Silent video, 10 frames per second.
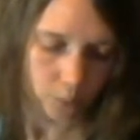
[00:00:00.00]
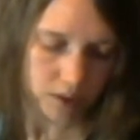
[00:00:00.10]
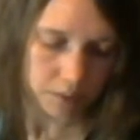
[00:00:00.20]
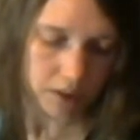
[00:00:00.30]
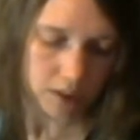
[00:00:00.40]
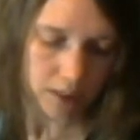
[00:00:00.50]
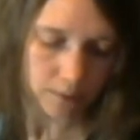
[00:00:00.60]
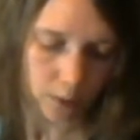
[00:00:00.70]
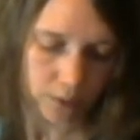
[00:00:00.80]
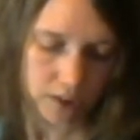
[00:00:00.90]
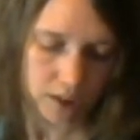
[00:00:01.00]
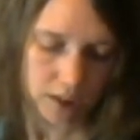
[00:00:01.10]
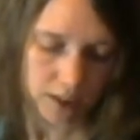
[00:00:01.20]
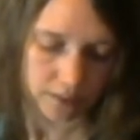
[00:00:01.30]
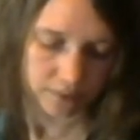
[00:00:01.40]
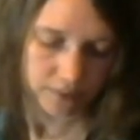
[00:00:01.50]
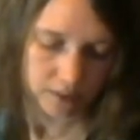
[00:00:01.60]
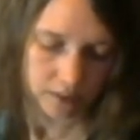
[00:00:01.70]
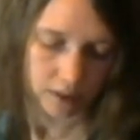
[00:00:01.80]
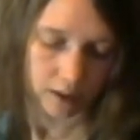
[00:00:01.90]
was to be chief over the
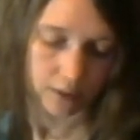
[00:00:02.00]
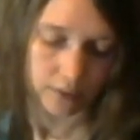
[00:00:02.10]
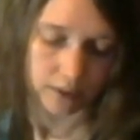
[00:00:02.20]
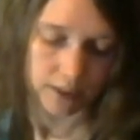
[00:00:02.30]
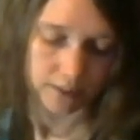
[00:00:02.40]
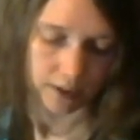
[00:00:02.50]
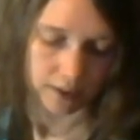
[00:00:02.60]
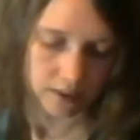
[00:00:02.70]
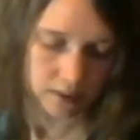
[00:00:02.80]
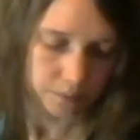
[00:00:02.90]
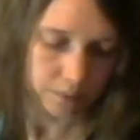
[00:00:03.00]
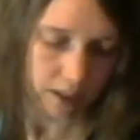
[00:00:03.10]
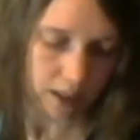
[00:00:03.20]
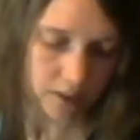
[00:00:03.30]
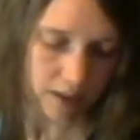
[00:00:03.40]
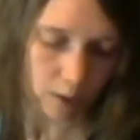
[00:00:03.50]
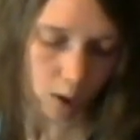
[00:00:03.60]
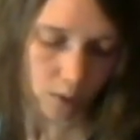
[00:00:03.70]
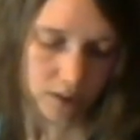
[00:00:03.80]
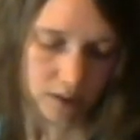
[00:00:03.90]
chiefs of the Levites, and to have
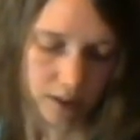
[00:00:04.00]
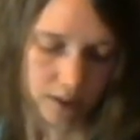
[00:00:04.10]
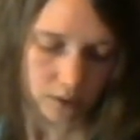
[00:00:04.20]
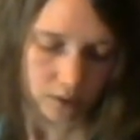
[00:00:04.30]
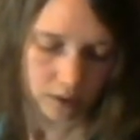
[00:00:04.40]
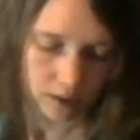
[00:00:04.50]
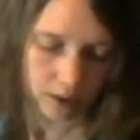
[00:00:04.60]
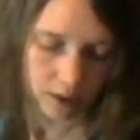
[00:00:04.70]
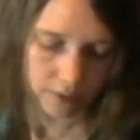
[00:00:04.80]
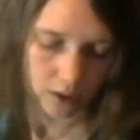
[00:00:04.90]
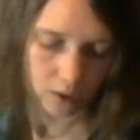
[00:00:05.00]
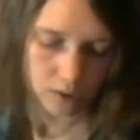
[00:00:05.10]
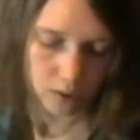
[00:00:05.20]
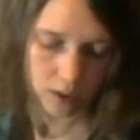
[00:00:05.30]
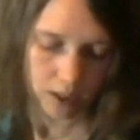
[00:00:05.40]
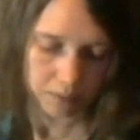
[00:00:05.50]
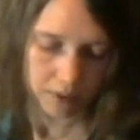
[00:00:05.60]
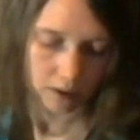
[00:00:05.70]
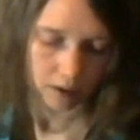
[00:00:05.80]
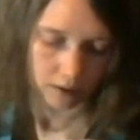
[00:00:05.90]
oversight of those who kept
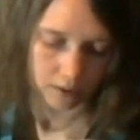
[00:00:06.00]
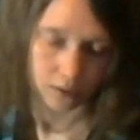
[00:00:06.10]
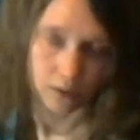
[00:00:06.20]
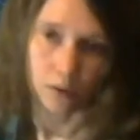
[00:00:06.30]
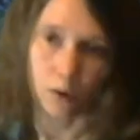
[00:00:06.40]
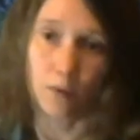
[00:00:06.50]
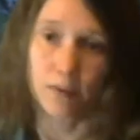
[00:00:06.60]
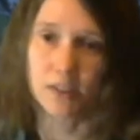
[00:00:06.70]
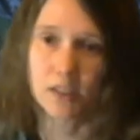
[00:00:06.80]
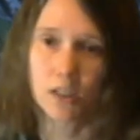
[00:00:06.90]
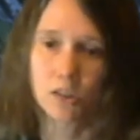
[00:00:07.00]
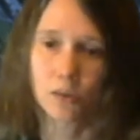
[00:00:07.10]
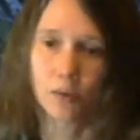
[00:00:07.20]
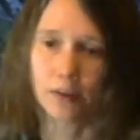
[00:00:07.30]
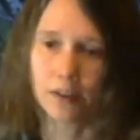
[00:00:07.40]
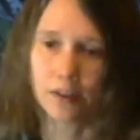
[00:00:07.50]
guard. 3. To